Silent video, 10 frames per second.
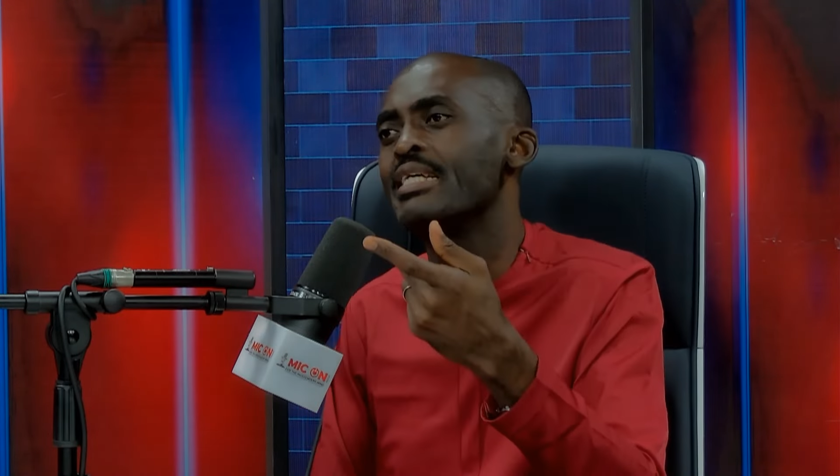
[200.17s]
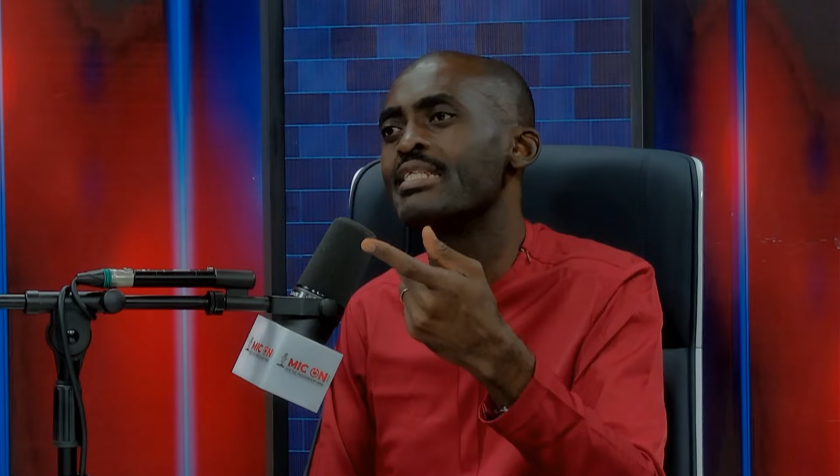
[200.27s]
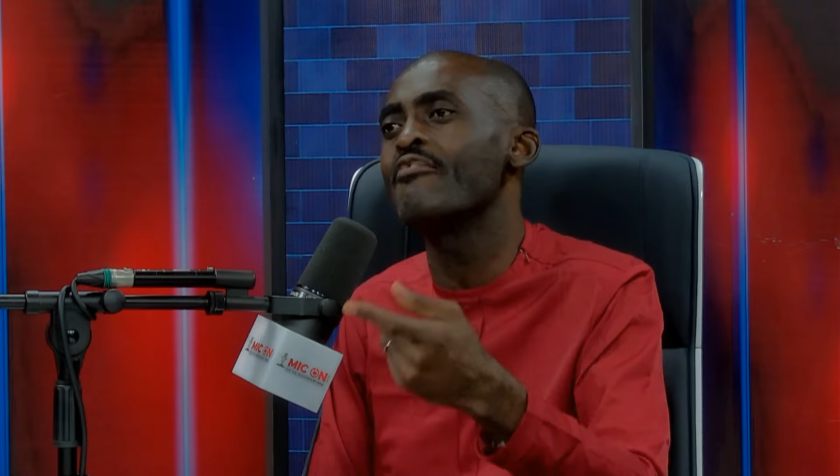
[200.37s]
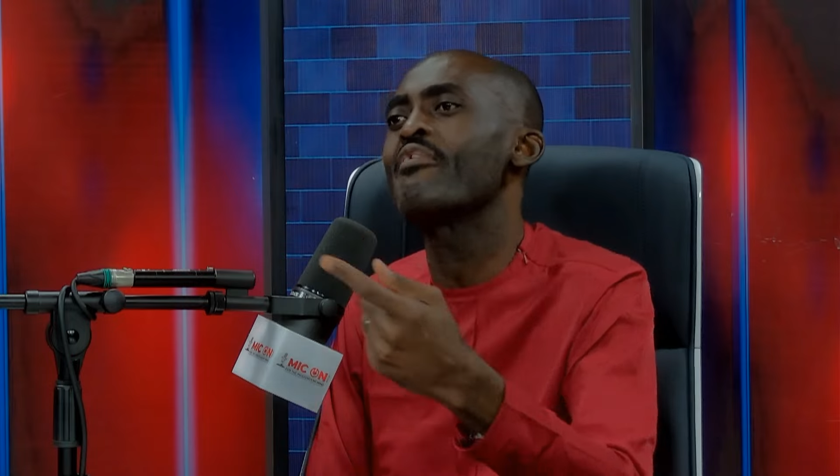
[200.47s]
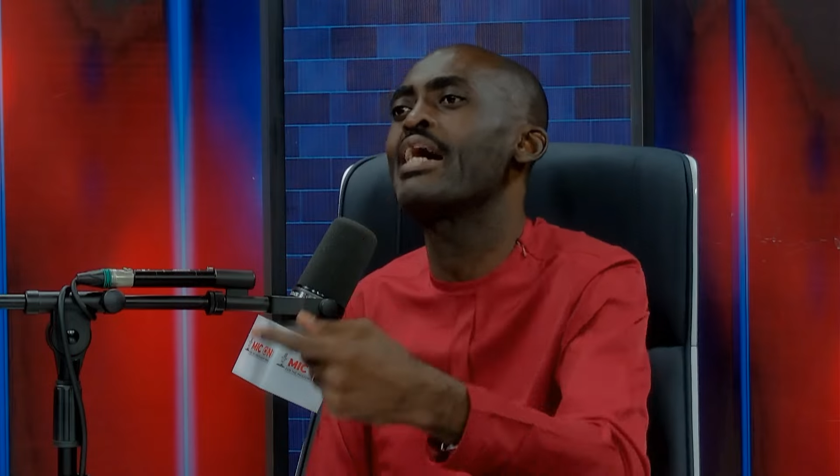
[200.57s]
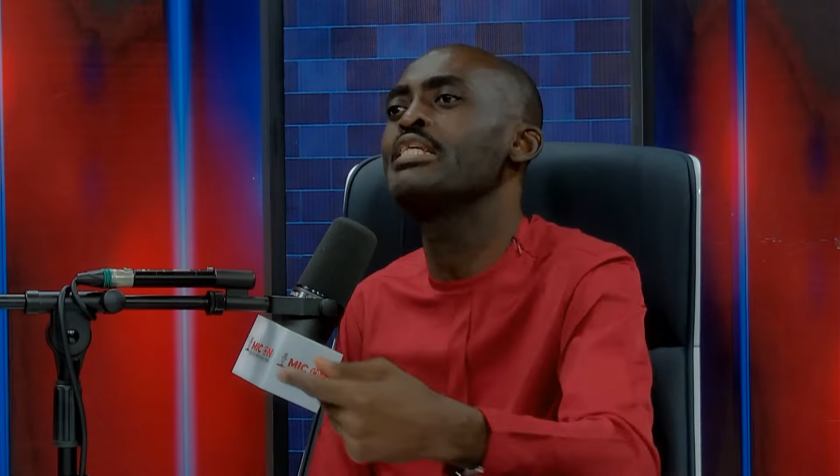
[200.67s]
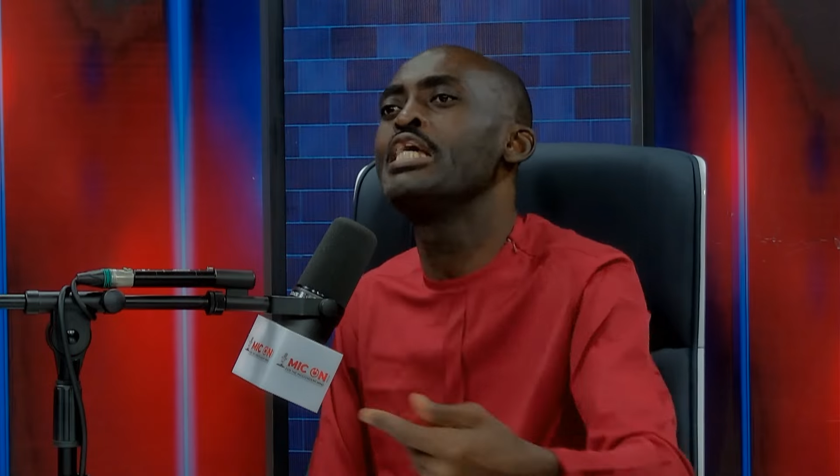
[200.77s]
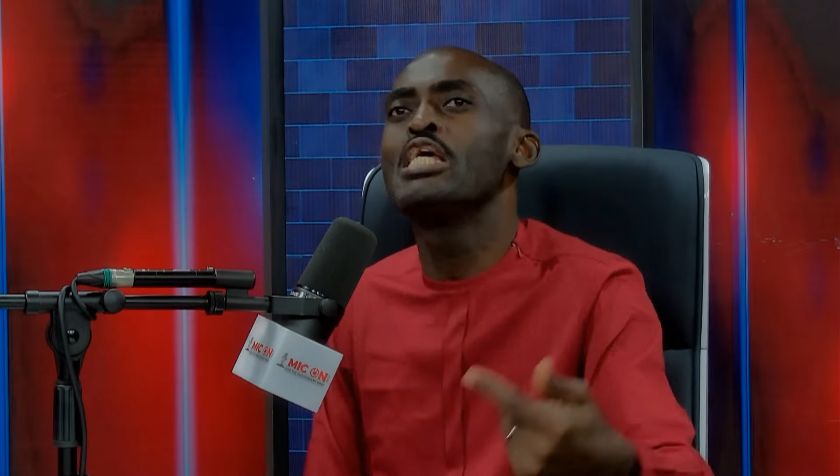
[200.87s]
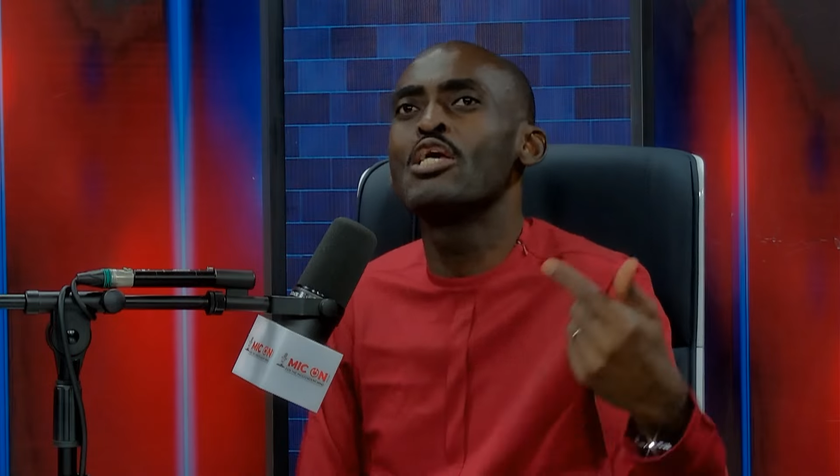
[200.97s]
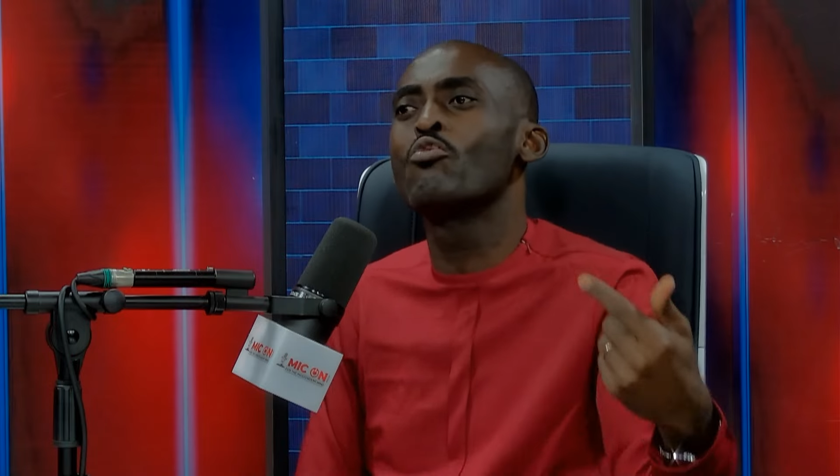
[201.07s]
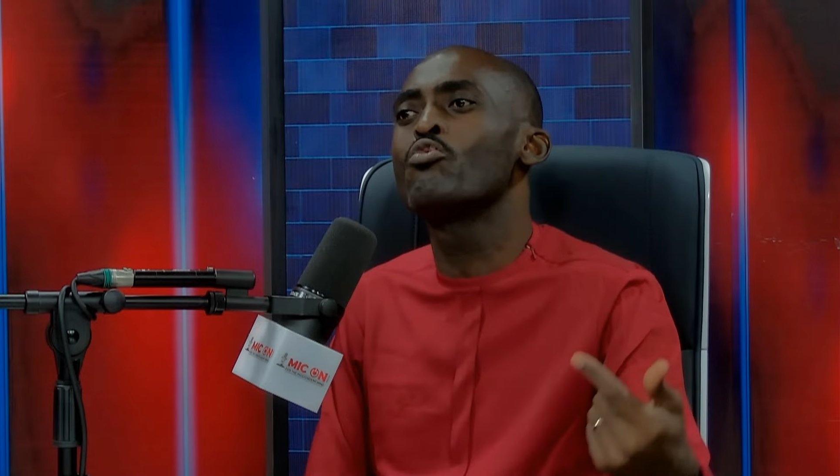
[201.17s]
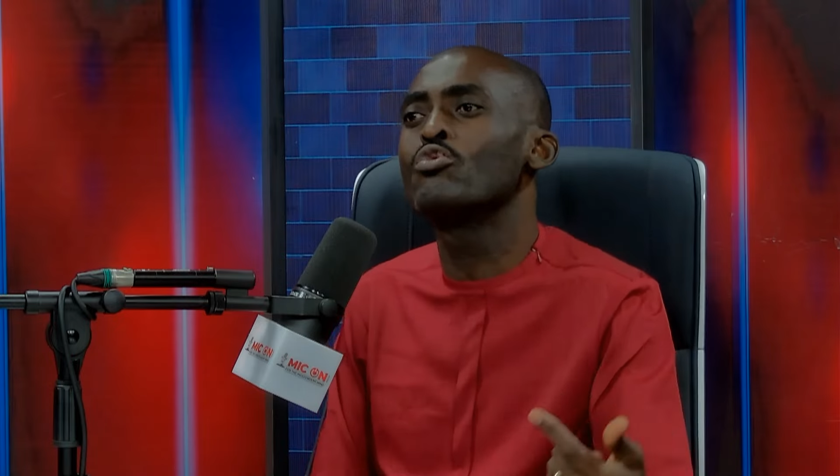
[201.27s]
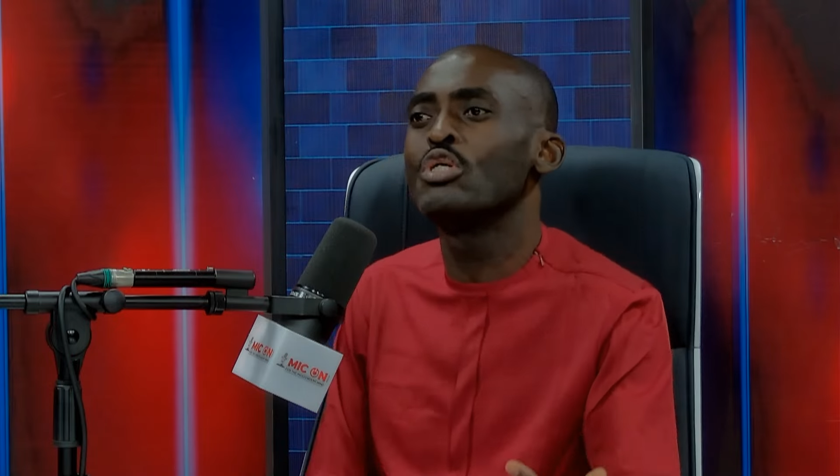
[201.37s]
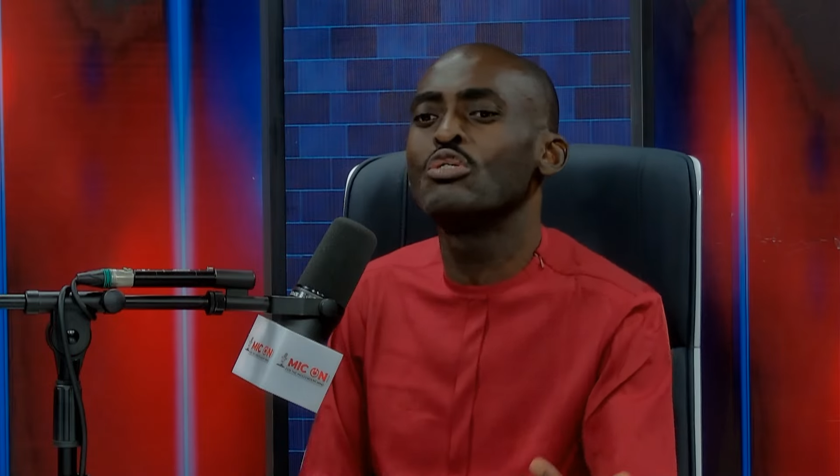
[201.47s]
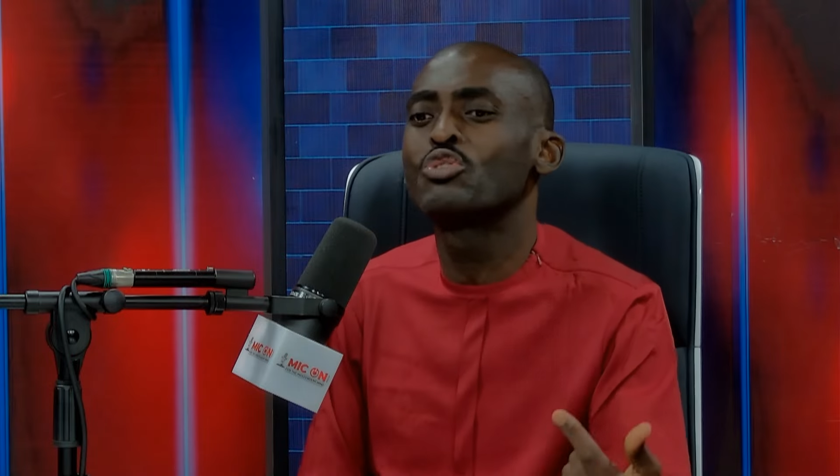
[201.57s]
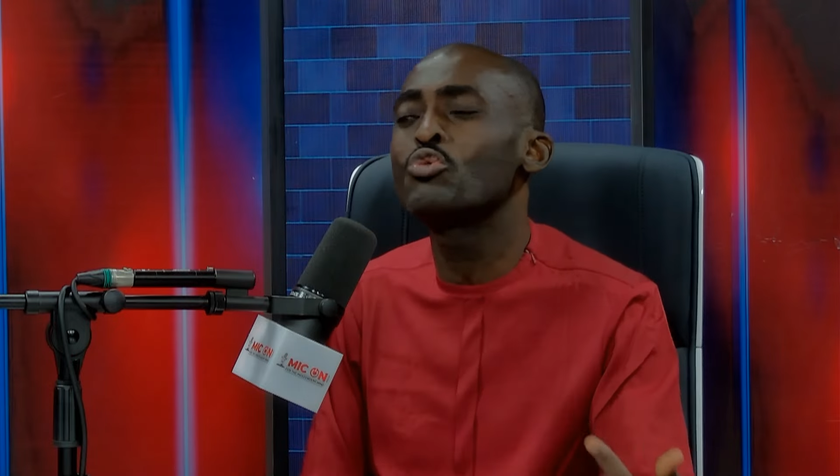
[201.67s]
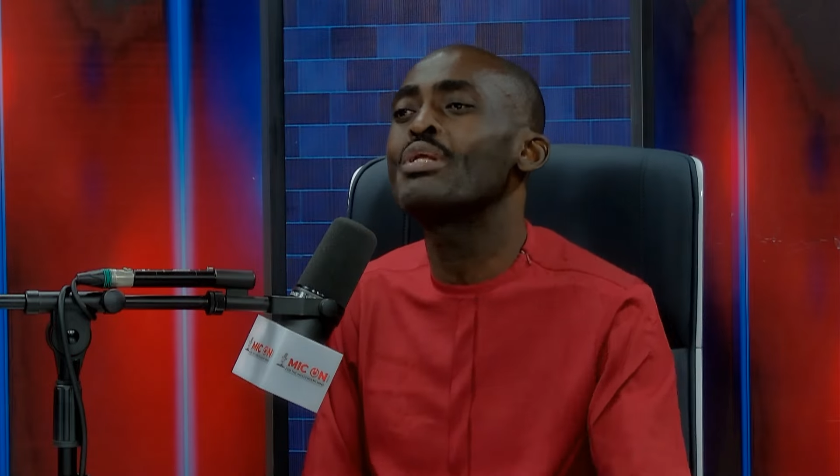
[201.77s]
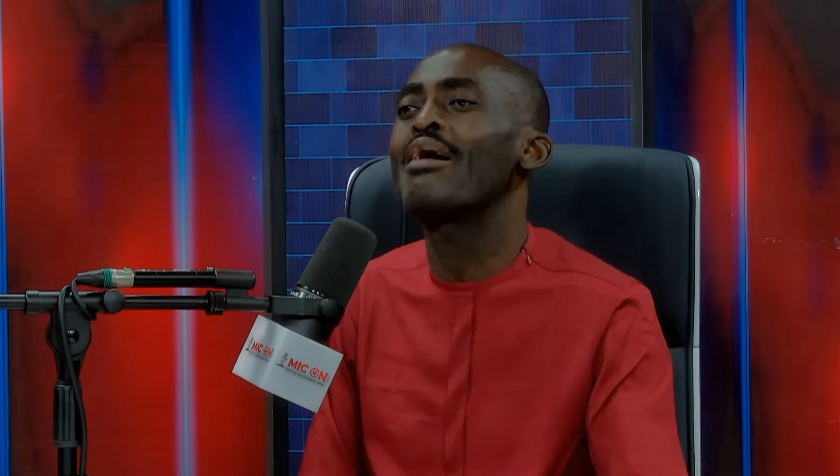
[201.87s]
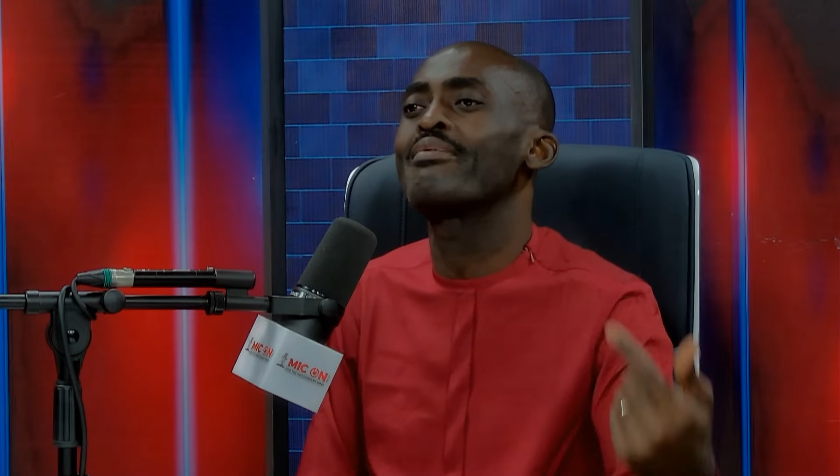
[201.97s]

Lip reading: in fact, he should have